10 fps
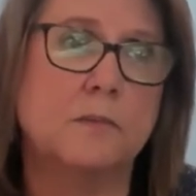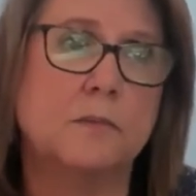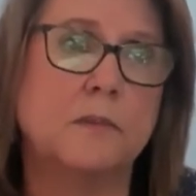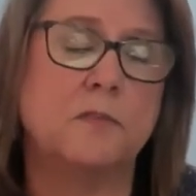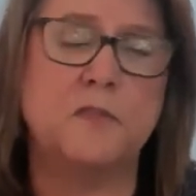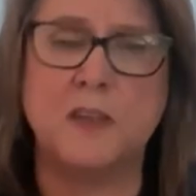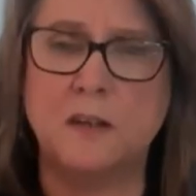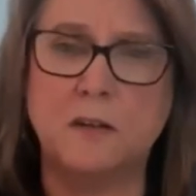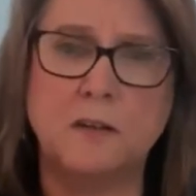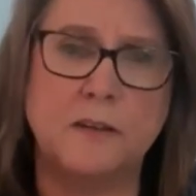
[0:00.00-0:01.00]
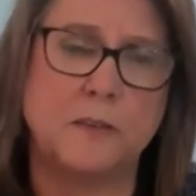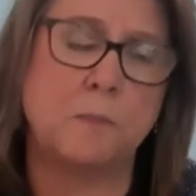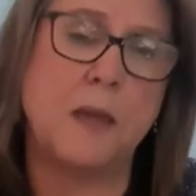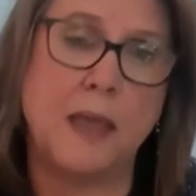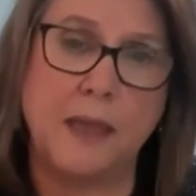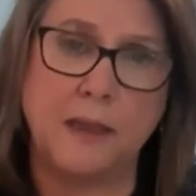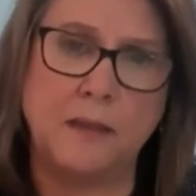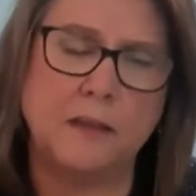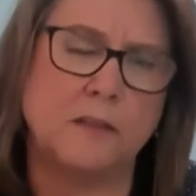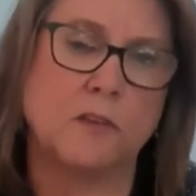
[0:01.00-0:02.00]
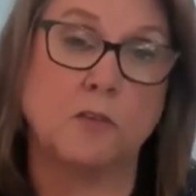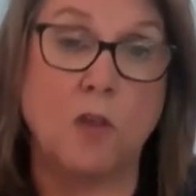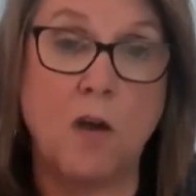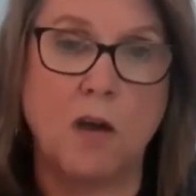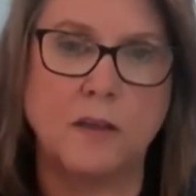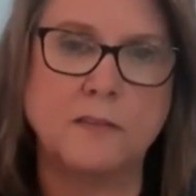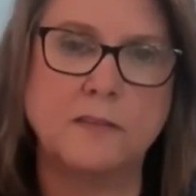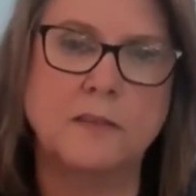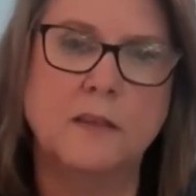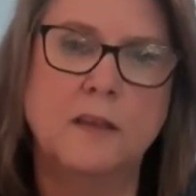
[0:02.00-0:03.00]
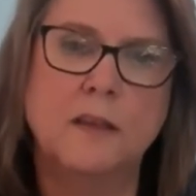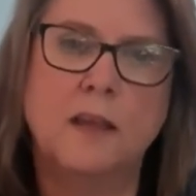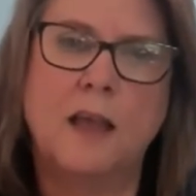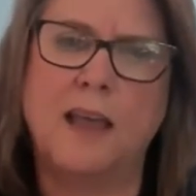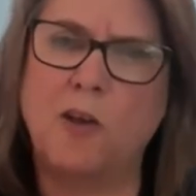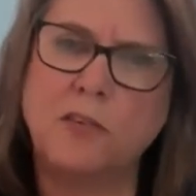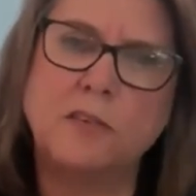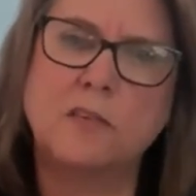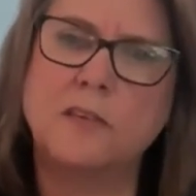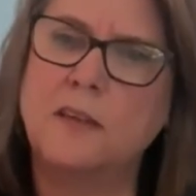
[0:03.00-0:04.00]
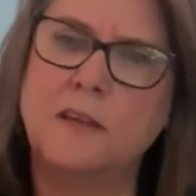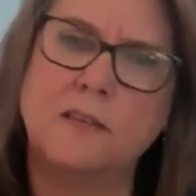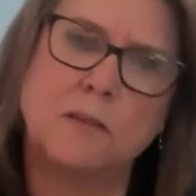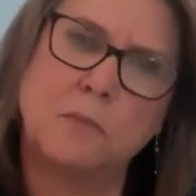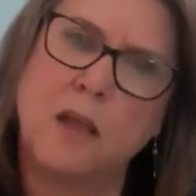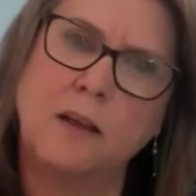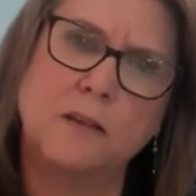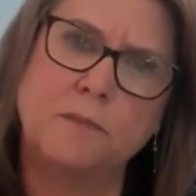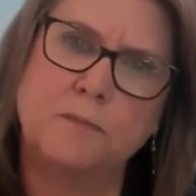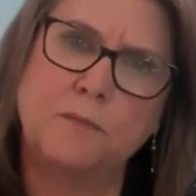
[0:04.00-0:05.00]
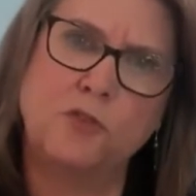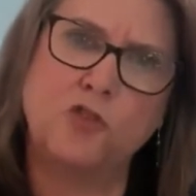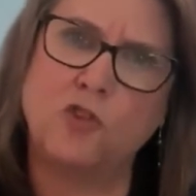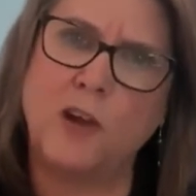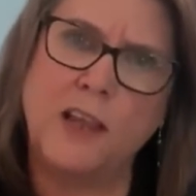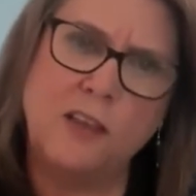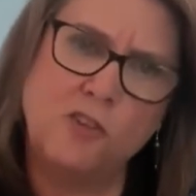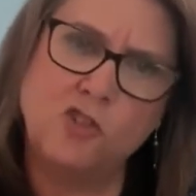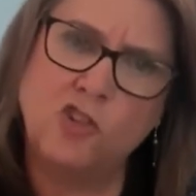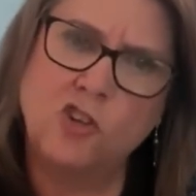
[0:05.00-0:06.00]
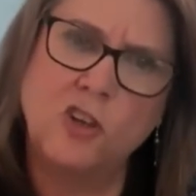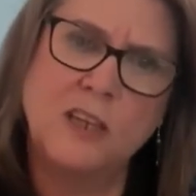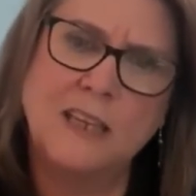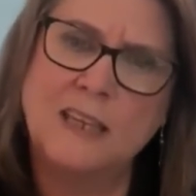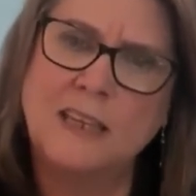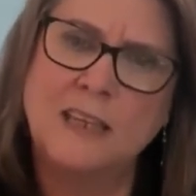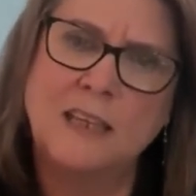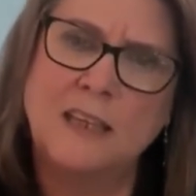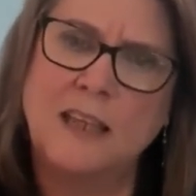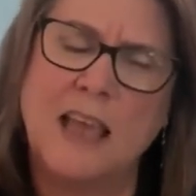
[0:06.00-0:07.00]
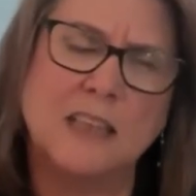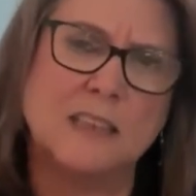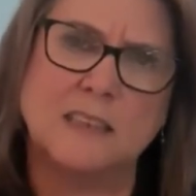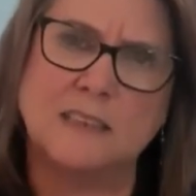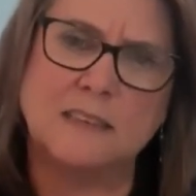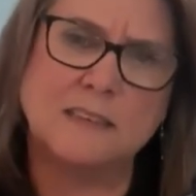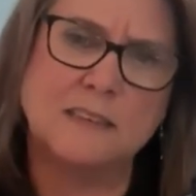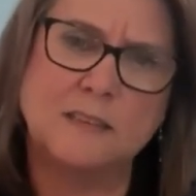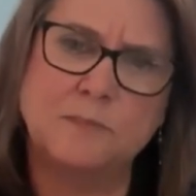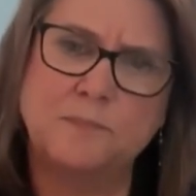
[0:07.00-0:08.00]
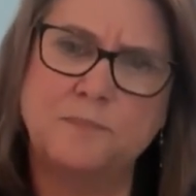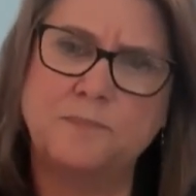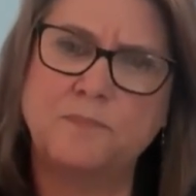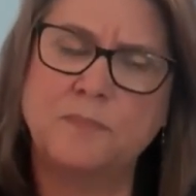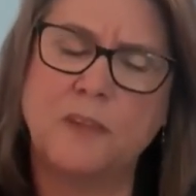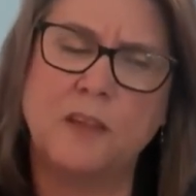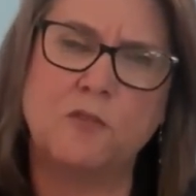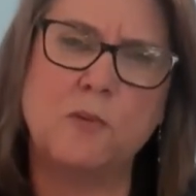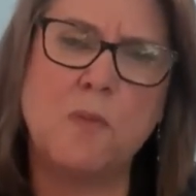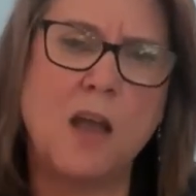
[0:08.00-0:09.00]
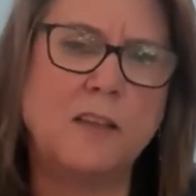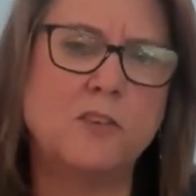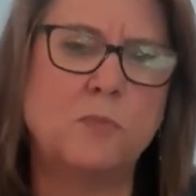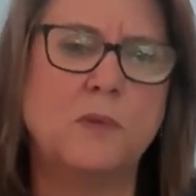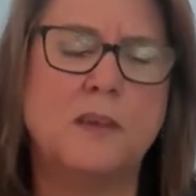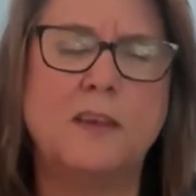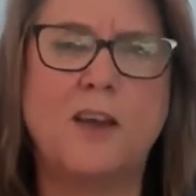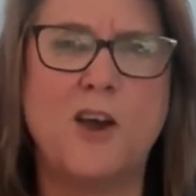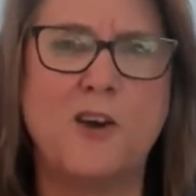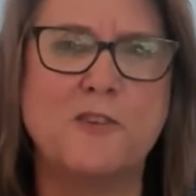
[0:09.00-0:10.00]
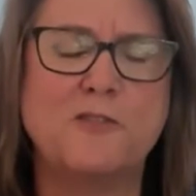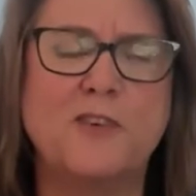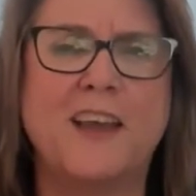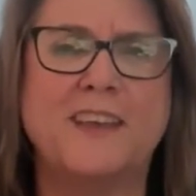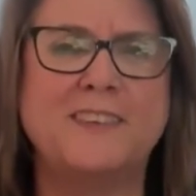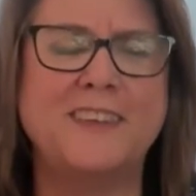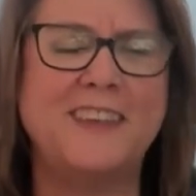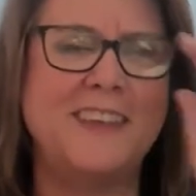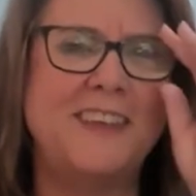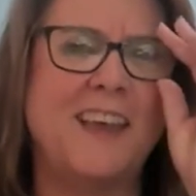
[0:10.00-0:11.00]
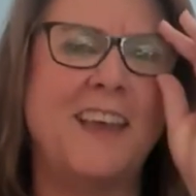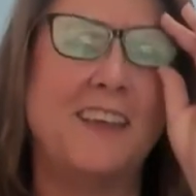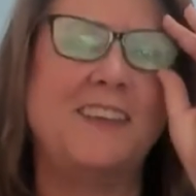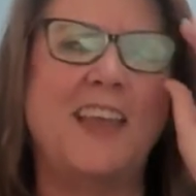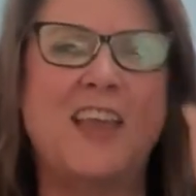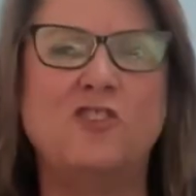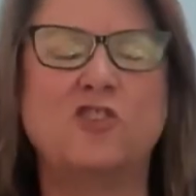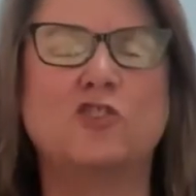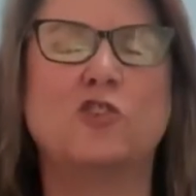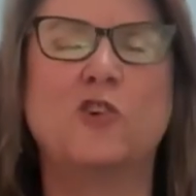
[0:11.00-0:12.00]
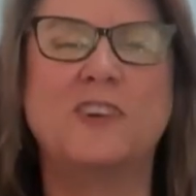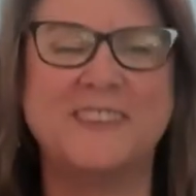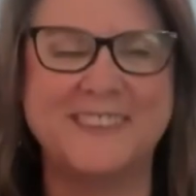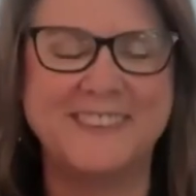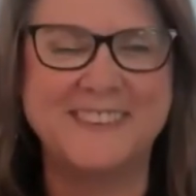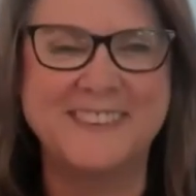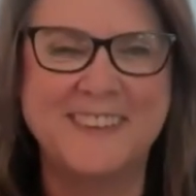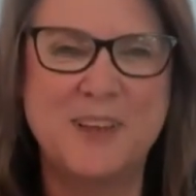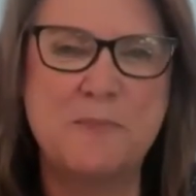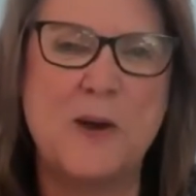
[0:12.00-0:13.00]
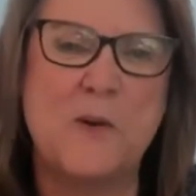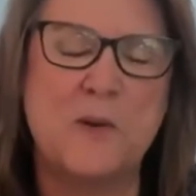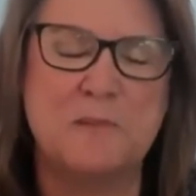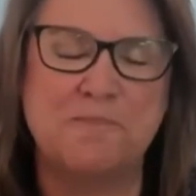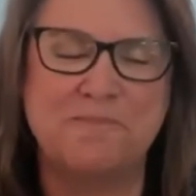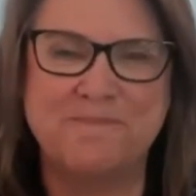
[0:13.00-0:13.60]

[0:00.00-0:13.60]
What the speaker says: fear and the pain and the loss, I also see it as some kind of strange elegance. It reminds me of a D.H. Lawrence poem,